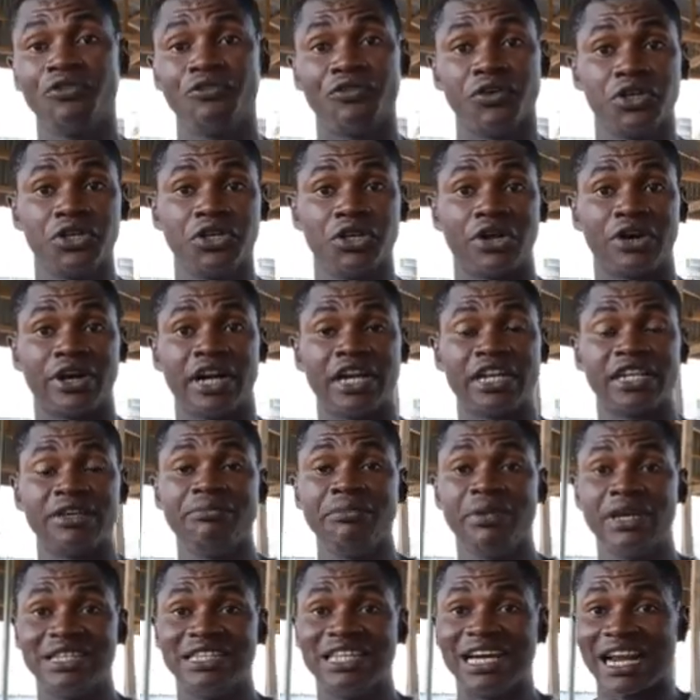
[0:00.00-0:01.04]
look for the already
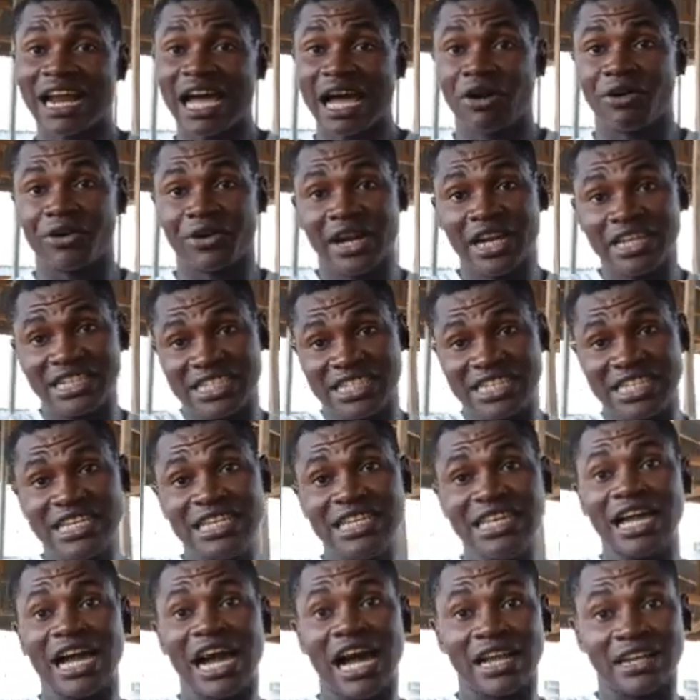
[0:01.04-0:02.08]
made that are
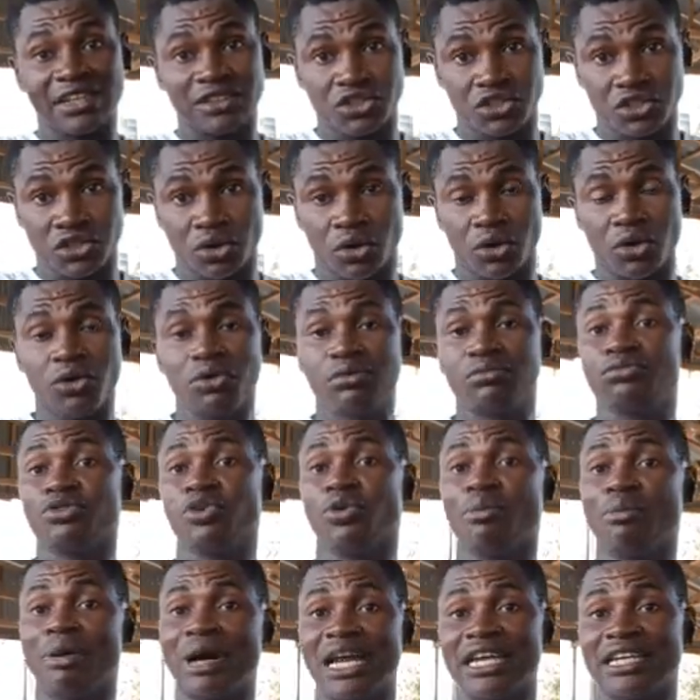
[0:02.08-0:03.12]
already at the store.
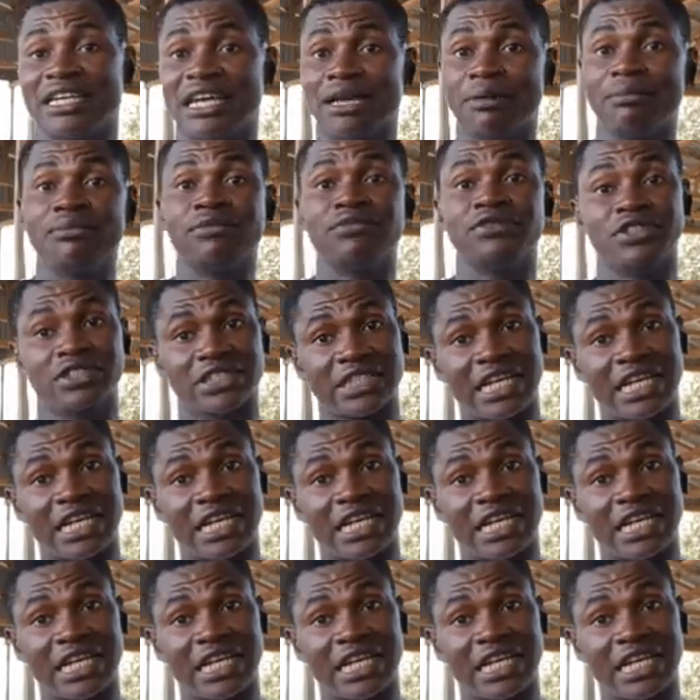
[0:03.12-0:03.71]
You buy them, you